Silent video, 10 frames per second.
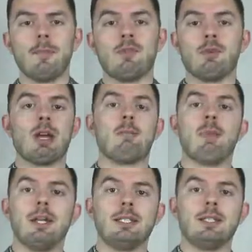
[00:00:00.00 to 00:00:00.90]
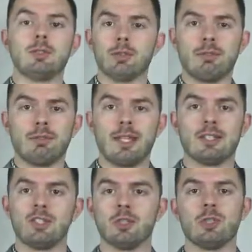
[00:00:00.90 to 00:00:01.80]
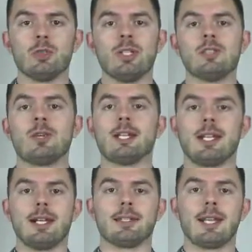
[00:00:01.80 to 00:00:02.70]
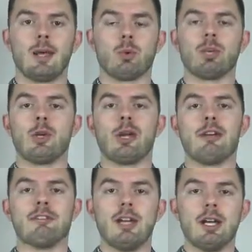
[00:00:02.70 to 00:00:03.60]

if you've got bunions, or if you've had surgeries or anything like that where you have